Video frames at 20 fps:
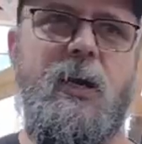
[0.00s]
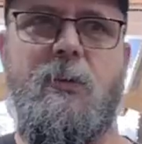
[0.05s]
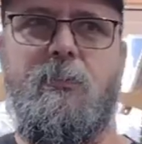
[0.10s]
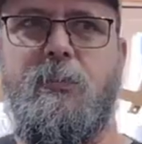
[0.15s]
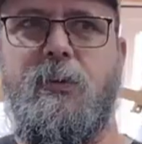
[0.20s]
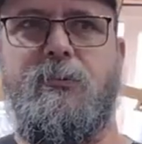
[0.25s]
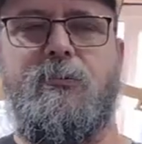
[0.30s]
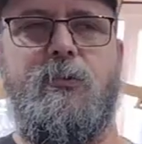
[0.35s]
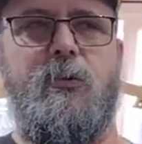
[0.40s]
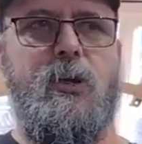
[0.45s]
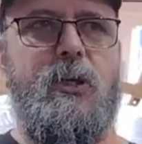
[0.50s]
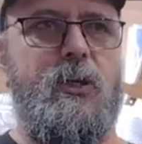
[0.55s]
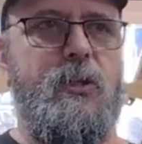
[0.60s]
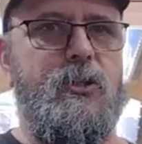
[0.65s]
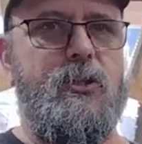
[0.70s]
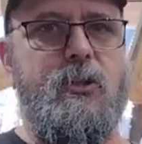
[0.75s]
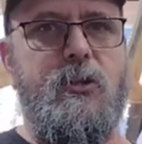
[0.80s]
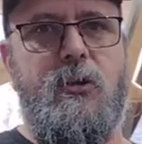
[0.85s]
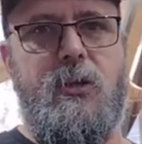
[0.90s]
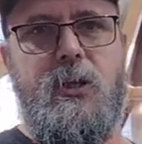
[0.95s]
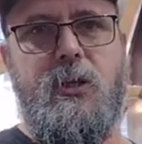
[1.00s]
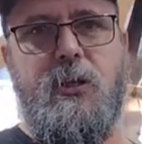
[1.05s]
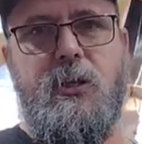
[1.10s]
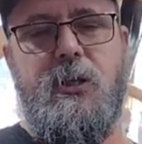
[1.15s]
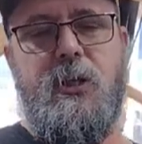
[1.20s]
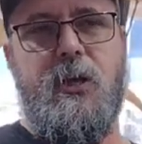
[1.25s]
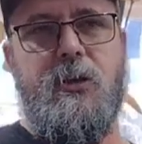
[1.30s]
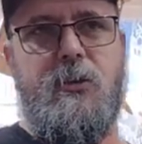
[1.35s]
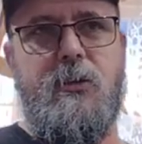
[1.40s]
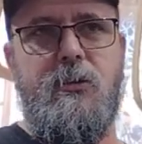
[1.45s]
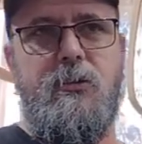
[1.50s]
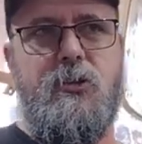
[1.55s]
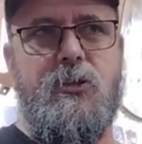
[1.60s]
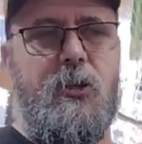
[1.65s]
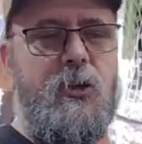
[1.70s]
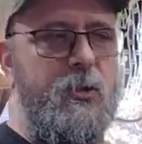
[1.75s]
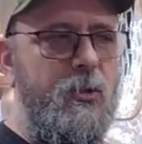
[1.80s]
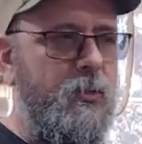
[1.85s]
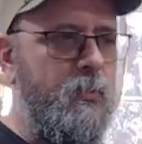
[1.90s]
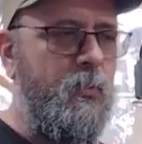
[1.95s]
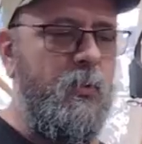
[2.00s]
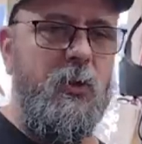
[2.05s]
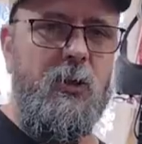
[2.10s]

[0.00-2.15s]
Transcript: up before you shoot it. Now, certain